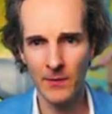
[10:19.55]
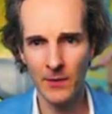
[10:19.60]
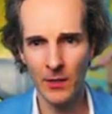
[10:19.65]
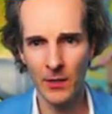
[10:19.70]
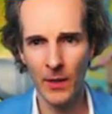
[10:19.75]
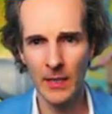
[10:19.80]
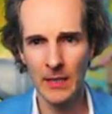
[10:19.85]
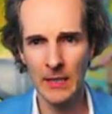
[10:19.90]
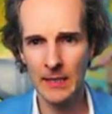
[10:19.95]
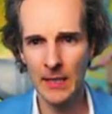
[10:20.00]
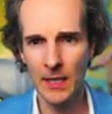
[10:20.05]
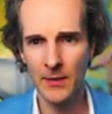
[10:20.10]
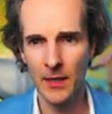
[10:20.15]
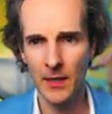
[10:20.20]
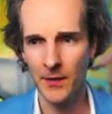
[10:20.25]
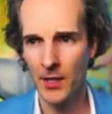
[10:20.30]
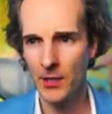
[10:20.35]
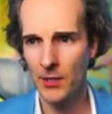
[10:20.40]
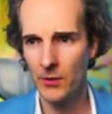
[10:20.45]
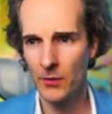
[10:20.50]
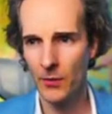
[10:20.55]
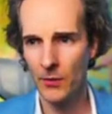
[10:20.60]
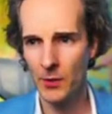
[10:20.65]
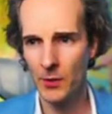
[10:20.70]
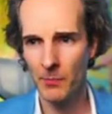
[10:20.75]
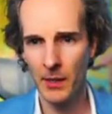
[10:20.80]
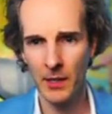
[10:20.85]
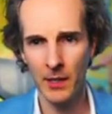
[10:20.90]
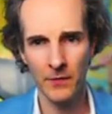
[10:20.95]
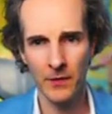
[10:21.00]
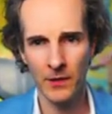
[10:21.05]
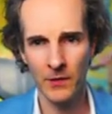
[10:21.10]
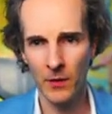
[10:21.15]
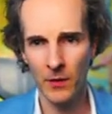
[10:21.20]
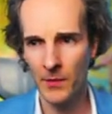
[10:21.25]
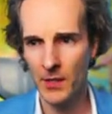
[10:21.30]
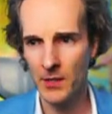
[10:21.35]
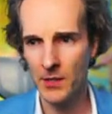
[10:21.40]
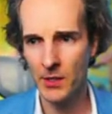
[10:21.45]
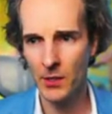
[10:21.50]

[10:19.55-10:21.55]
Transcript: I don't quite understand that. They should also benefit from this.